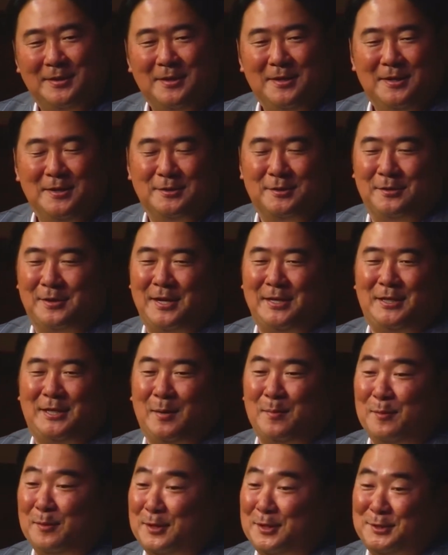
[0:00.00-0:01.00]
So that
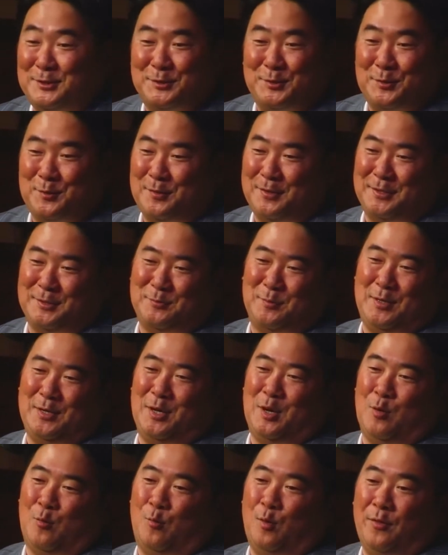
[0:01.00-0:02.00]
double-edged sword is when
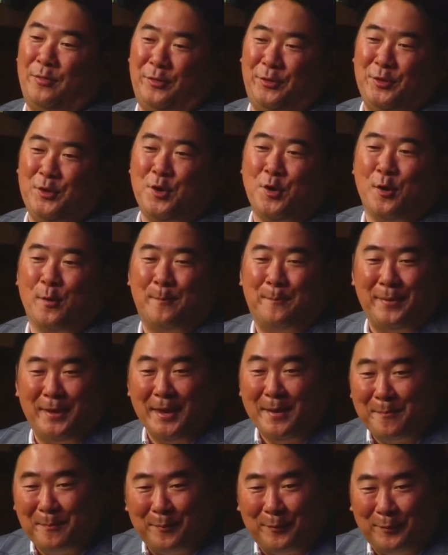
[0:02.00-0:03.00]
you're with your
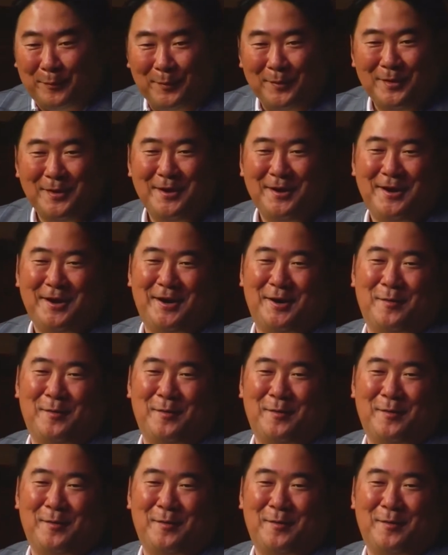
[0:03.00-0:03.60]
people, mm-hmm.